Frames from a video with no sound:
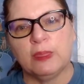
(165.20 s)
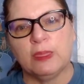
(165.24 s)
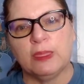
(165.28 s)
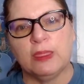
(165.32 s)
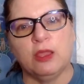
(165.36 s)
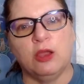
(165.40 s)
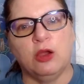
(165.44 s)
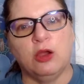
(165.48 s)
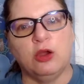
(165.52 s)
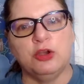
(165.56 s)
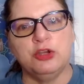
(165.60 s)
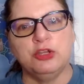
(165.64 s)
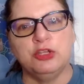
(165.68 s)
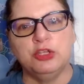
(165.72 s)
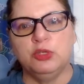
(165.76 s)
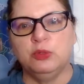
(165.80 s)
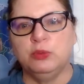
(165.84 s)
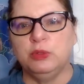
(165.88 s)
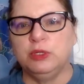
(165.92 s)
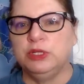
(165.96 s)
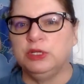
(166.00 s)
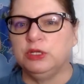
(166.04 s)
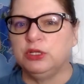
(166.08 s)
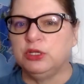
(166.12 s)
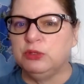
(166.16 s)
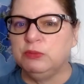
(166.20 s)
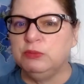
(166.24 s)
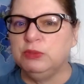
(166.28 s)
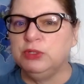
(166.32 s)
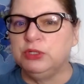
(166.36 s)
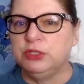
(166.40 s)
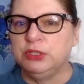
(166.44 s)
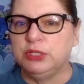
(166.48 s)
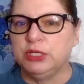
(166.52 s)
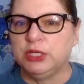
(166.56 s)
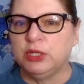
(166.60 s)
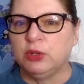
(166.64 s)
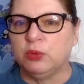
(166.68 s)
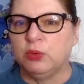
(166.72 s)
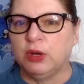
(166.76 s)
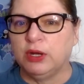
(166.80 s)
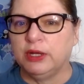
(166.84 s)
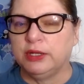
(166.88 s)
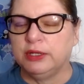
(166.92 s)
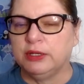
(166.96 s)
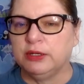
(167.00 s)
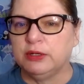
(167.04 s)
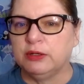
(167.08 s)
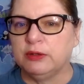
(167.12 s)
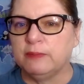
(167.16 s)
Are you in a community
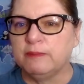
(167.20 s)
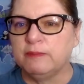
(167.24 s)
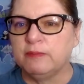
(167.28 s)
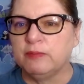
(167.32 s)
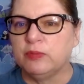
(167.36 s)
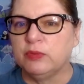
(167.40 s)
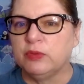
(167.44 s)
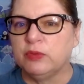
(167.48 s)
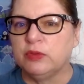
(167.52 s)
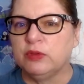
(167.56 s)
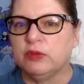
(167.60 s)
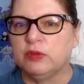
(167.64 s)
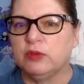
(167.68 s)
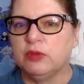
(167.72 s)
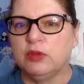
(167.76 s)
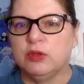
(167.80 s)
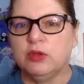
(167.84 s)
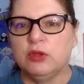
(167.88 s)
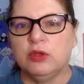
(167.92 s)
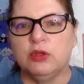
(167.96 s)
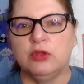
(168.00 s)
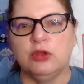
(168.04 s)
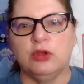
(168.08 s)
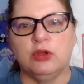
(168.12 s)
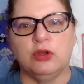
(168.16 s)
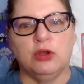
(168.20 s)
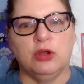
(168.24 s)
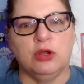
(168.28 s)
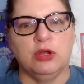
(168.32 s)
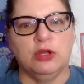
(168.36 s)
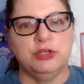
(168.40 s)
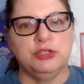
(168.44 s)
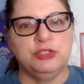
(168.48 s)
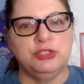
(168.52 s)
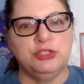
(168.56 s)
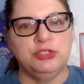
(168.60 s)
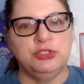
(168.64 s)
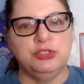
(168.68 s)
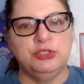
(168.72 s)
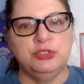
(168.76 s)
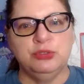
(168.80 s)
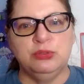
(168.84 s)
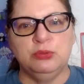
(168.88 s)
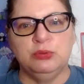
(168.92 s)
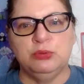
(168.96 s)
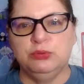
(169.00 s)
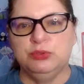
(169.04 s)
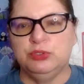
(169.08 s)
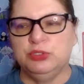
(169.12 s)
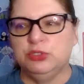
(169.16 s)
choir? Do
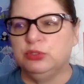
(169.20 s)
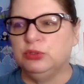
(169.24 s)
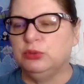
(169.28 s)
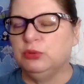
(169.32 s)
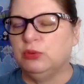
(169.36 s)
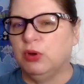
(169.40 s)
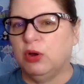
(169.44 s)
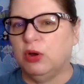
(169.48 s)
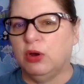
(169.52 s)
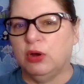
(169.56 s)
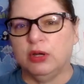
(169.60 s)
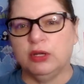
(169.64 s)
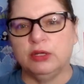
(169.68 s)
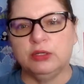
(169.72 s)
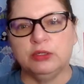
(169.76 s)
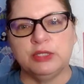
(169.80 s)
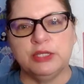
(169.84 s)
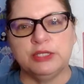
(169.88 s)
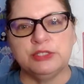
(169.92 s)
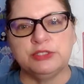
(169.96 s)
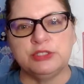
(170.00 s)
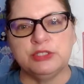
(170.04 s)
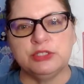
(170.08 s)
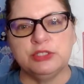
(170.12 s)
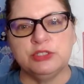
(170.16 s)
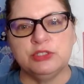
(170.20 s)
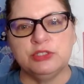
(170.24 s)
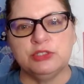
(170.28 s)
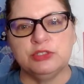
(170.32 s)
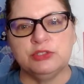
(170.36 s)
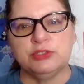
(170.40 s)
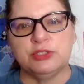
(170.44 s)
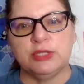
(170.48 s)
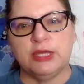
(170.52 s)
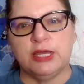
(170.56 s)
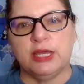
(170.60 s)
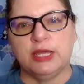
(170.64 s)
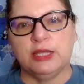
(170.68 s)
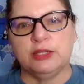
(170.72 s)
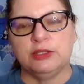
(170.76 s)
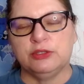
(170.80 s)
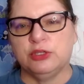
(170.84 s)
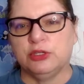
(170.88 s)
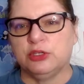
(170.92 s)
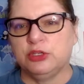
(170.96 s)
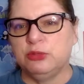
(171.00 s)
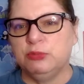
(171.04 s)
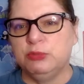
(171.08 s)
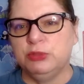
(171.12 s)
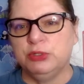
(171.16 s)
you do art lessons at the
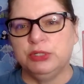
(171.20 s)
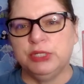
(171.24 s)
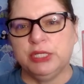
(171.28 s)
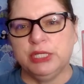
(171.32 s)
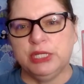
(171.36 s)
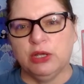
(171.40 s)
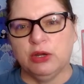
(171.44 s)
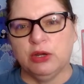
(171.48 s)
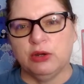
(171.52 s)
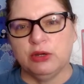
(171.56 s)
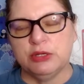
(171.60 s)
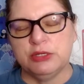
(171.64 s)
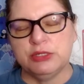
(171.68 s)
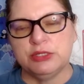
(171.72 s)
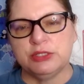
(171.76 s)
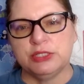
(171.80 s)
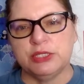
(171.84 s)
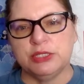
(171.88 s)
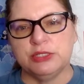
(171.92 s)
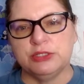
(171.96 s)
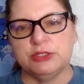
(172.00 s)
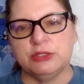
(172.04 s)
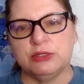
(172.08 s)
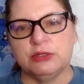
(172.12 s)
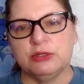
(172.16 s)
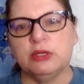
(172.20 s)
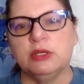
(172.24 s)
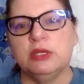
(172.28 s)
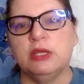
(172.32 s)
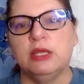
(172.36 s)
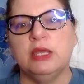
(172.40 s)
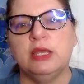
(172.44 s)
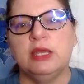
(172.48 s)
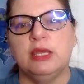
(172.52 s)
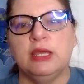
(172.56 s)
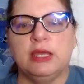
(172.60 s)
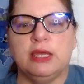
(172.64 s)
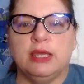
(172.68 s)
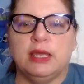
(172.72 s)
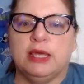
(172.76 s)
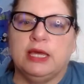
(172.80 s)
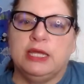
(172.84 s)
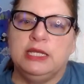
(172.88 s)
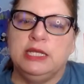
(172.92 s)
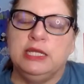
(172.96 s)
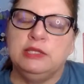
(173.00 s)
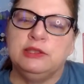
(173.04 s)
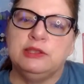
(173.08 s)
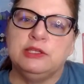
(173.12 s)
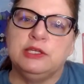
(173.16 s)
community art center?
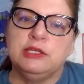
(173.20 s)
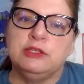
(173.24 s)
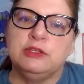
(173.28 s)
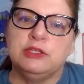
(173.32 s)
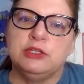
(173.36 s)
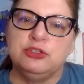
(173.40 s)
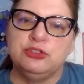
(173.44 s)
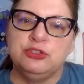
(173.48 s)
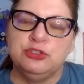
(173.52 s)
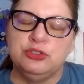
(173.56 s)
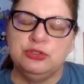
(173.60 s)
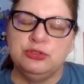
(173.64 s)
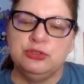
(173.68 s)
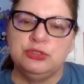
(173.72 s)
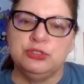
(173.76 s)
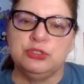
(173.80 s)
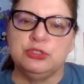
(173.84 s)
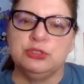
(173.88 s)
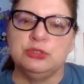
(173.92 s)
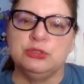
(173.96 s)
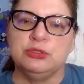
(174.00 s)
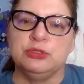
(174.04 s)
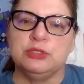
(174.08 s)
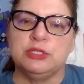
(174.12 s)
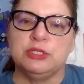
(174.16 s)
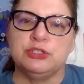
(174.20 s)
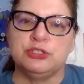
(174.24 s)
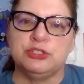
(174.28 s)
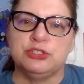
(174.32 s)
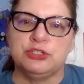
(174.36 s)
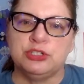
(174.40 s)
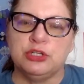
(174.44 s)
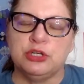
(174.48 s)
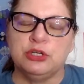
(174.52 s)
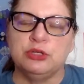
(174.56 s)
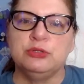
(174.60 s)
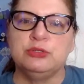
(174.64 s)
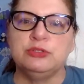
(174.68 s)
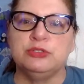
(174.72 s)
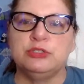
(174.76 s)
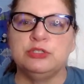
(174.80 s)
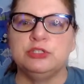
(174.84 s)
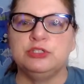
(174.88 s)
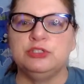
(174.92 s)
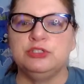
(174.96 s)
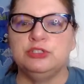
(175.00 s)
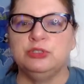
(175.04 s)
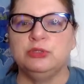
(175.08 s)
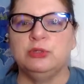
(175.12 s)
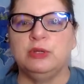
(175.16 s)
Anything that you do that shows
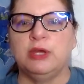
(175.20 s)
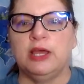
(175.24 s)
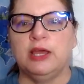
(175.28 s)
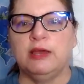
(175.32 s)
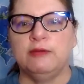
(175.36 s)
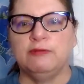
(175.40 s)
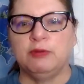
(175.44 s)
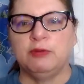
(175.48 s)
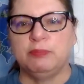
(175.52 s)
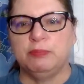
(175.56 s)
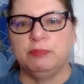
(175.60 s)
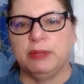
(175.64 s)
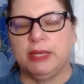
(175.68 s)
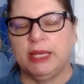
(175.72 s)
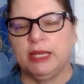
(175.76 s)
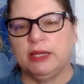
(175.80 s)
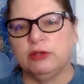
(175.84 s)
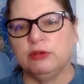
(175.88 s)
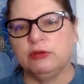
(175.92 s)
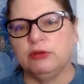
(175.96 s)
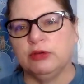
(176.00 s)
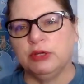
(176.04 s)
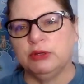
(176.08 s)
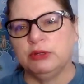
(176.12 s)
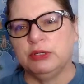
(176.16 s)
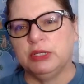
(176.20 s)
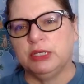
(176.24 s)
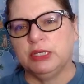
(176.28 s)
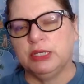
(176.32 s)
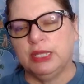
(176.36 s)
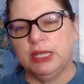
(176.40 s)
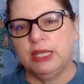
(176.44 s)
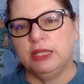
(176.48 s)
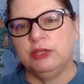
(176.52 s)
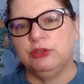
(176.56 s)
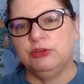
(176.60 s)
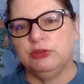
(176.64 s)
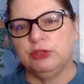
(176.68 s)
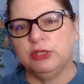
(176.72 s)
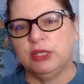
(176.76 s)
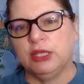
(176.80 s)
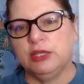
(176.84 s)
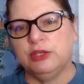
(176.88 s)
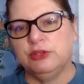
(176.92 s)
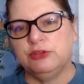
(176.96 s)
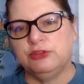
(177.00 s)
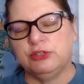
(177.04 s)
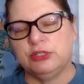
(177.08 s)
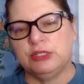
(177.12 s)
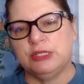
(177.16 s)
that you have a background in
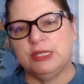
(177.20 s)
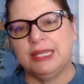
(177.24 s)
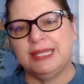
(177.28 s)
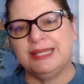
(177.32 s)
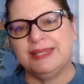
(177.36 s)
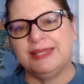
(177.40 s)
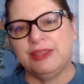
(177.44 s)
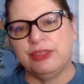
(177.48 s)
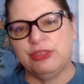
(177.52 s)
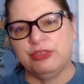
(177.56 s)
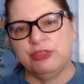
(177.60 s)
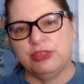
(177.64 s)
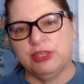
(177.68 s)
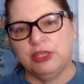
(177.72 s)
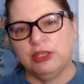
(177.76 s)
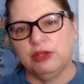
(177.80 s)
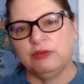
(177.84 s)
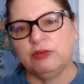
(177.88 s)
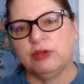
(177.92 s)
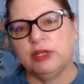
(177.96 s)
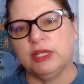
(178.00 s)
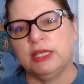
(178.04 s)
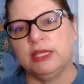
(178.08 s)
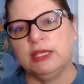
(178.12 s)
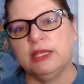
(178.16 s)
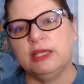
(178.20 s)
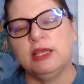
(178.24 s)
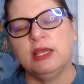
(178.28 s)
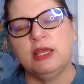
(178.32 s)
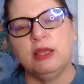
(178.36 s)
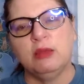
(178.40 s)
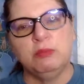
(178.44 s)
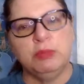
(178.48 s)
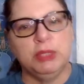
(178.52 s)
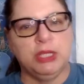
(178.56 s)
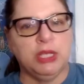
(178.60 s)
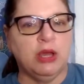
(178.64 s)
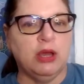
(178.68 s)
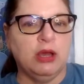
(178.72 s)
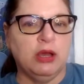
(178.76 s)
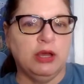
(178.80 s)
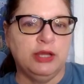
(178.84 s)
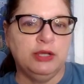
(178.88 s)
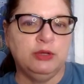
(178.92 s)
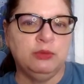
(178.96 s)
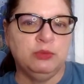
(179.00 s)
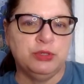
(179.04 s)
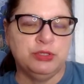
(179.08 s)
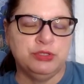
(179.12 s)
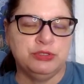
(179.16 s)
education and theory
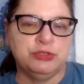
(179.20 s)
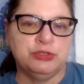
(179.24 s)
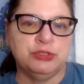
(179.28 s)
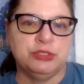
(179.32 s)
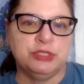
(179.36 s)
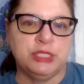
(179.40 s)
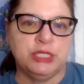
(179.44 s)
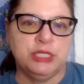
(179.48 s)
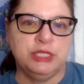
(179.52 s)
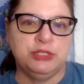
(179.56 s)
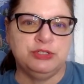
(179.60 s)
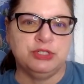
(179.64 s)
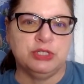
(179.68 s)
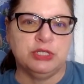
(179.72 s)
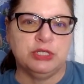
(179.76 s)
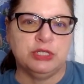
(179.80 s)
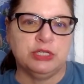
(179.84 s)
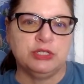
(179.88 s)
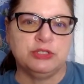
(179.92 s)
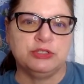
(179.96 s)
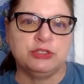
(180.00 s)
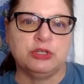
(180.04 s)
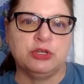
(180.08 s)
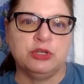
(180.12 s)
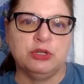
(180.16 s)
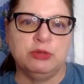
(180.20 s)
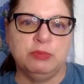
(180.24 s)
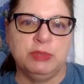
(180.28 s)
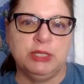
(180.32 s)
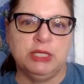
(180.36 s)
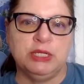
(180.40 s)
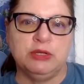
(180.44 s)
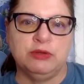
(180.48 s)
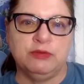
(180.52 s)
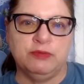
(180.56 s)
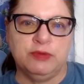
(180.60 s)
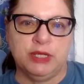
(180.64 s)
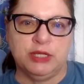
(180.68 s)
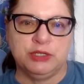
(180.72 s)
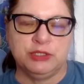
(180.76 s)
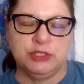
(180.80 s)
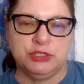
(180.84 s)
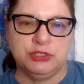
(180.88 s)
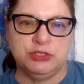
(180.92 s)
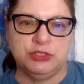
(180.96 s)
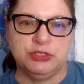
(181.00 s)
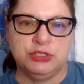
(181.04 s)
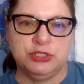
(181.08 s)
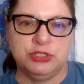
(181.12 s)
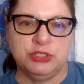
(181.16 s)
behind what you're teaching is going to be an
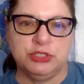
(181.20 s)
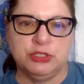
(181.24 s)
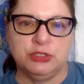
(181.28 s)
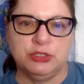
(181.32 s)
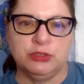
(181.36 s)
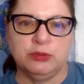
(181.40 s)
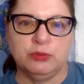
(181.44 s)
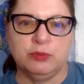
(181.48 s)
advantage to you.